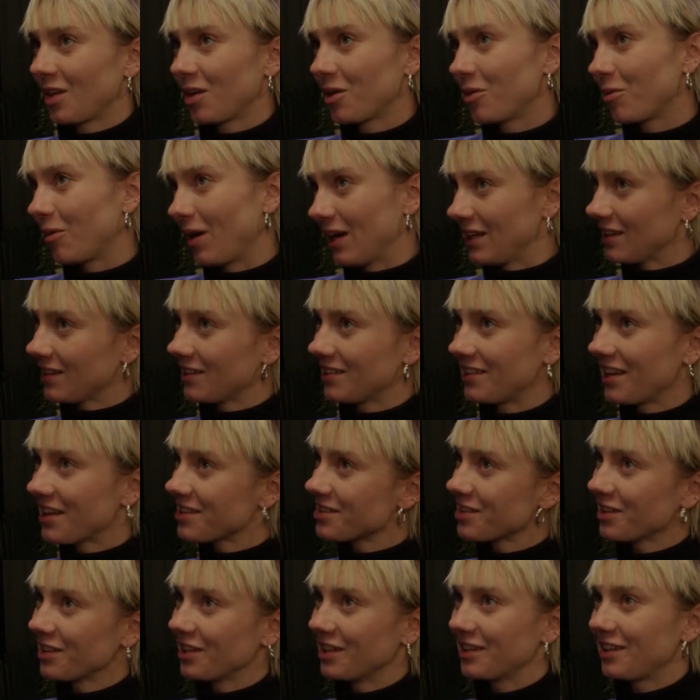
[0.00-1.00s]
quite a
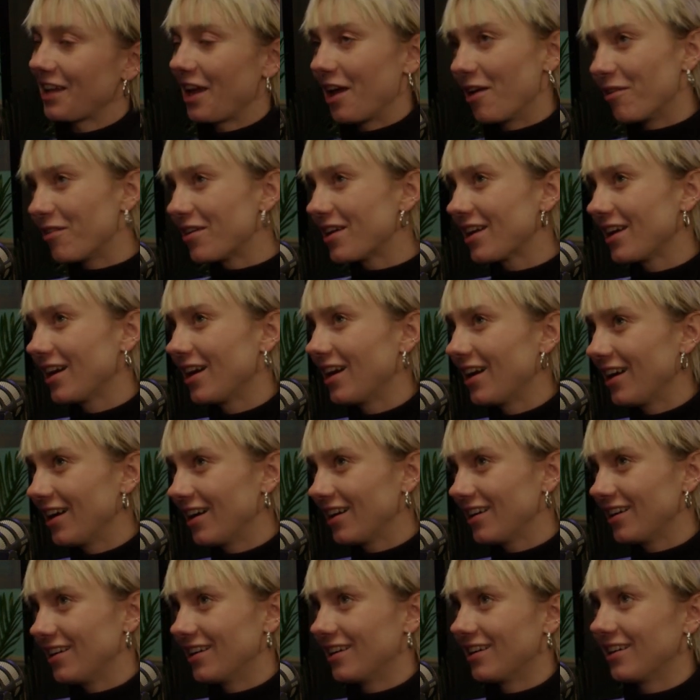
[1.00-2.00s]
desolate area
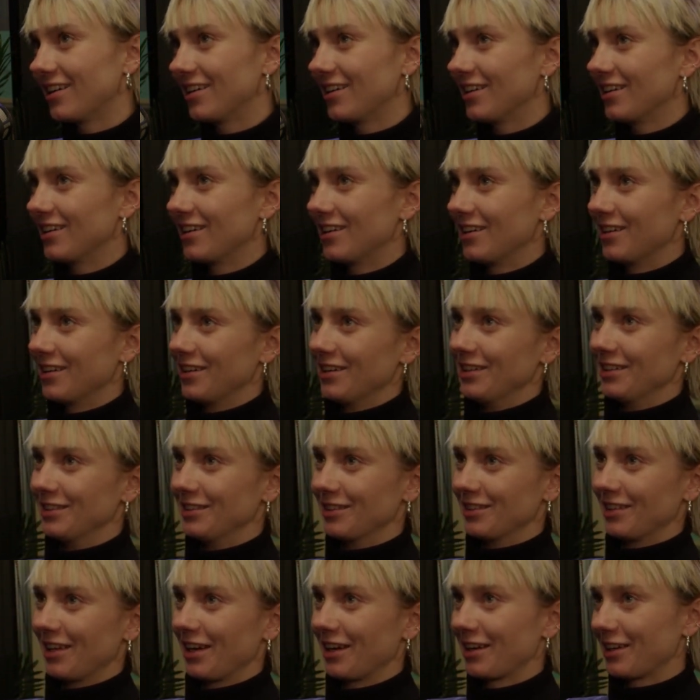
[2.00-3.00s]

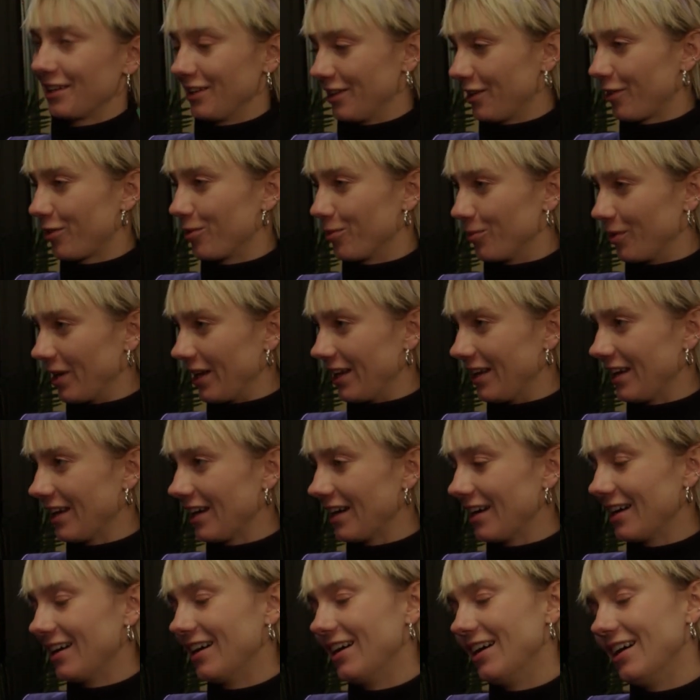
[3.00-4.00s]
in
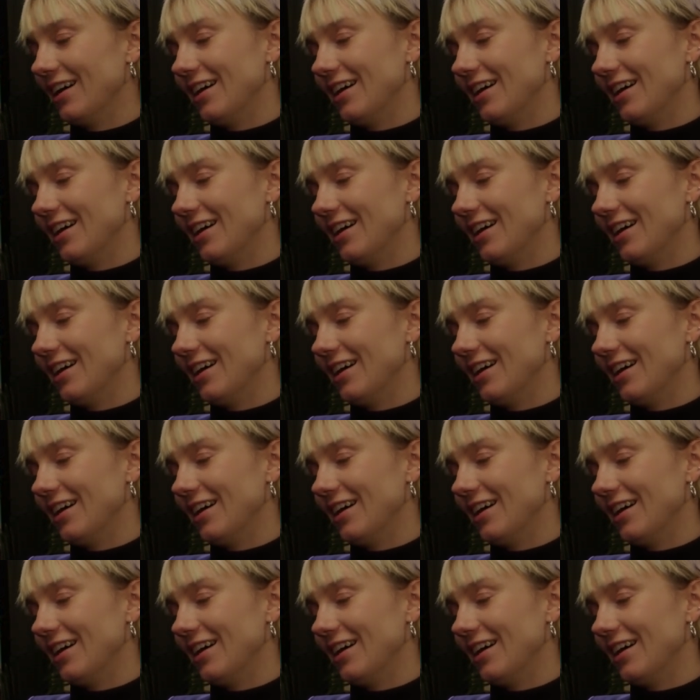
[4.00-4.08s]
Lithuania,